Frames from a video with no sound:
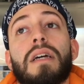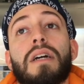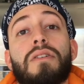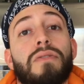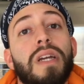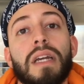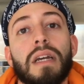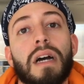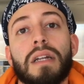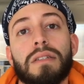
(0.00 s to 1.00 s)
agree
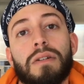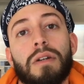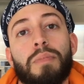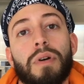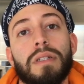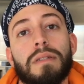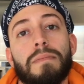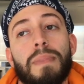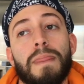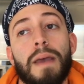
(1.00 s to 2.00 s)
on certain points.
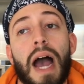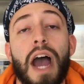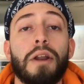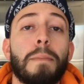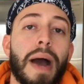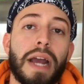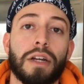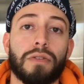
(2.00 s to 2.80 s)
I don't mind